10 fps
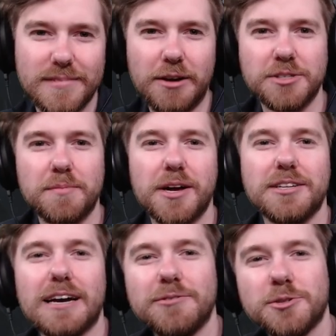Hey, what's up,
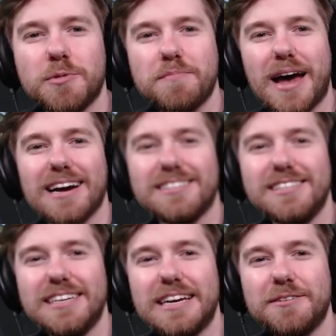Helldivers? We're back
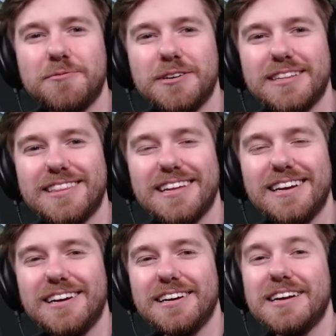today with
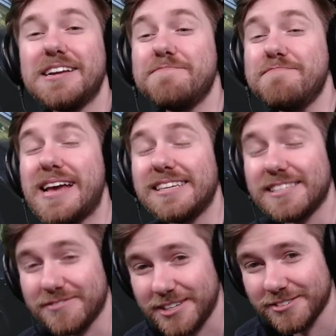an
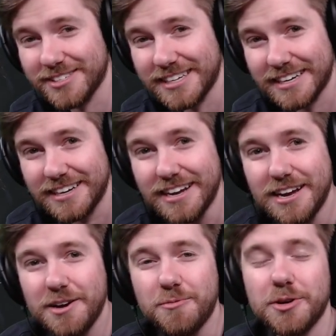amazing video today.
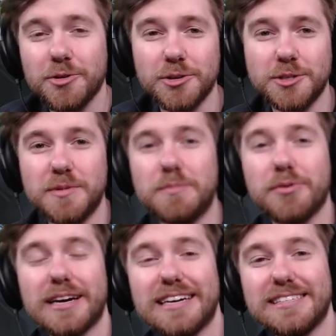We're going to be
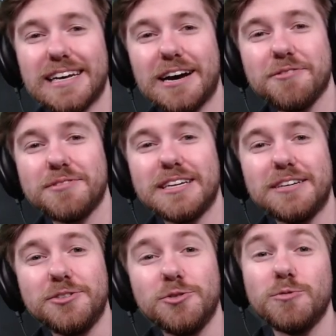breaking down the
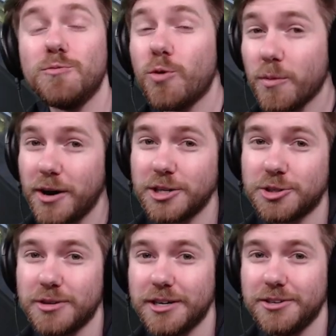new Warbond
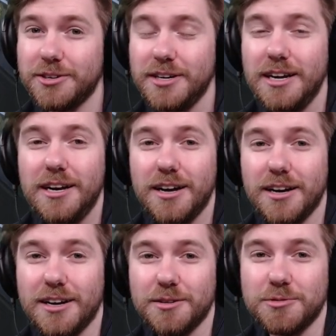trailer,
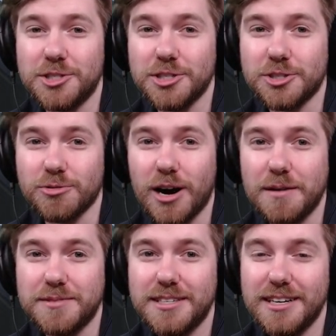which just
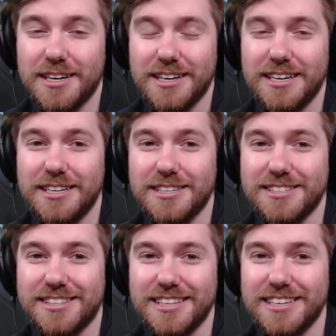dropped. It
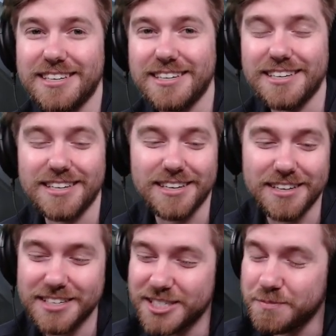is the
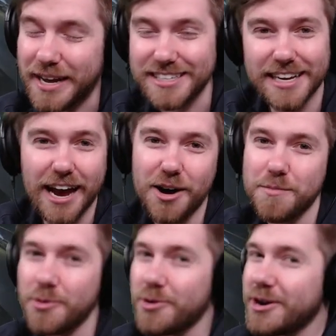Space
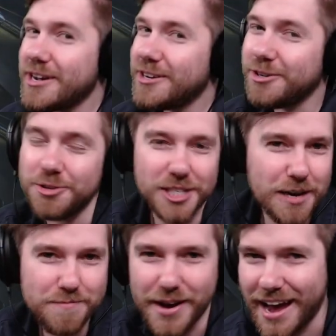Cowboy, new
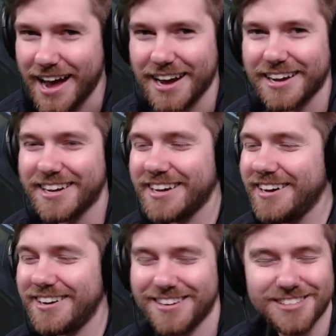
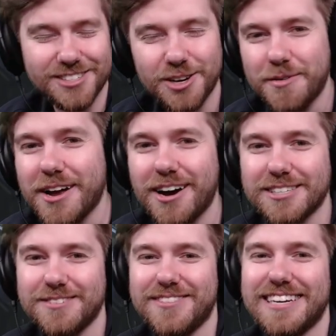jetpack, so many
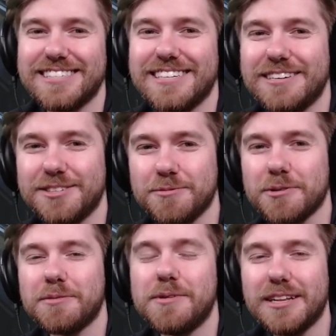awesome things in it. So we're going
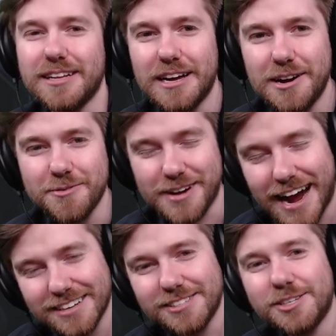to be
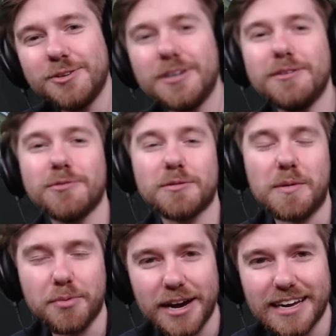reacting to it. We're going to be
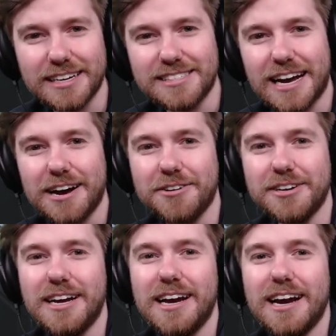breaking it down.
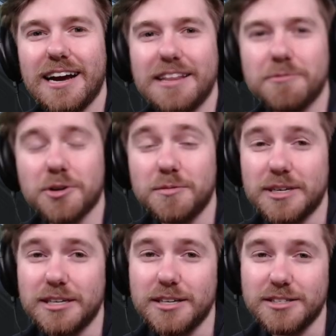And then we're going to
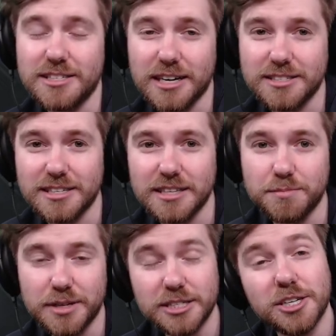be discussing the
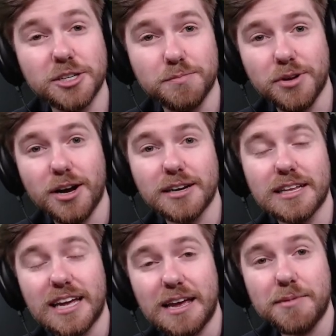PlayStation blog that
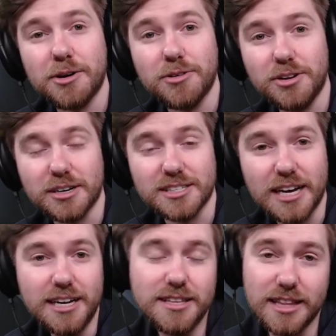came out
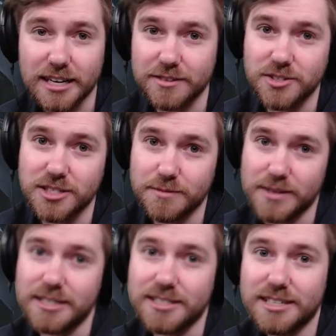alongside it that gives us some
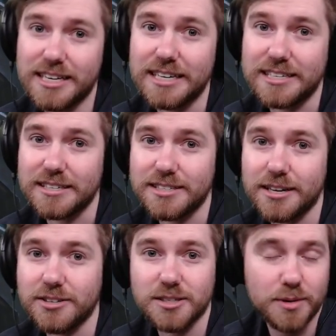nice key
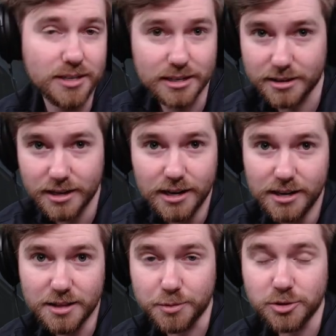details about like
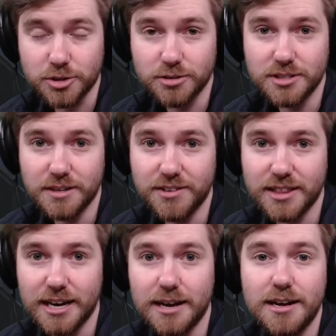the booster and stuff like
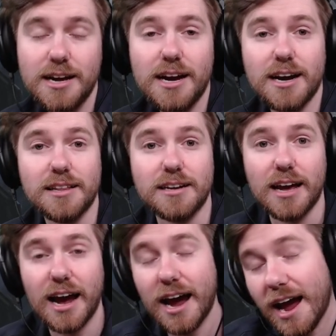that. And then
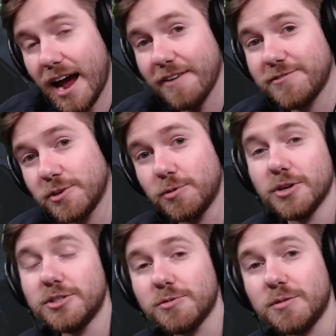
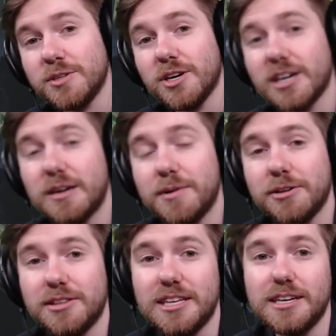afterwards, we're going to be talking
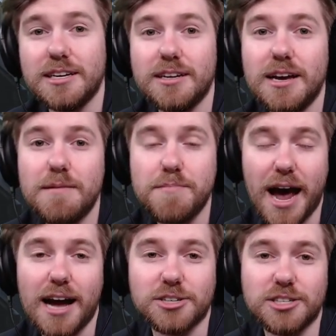about the
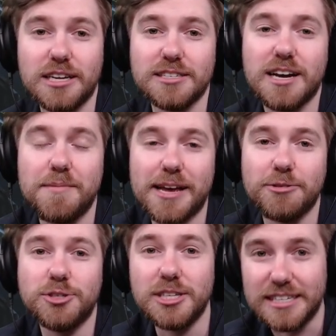patch that is coming
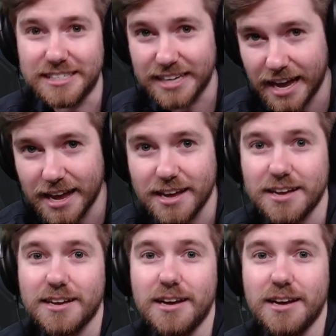out today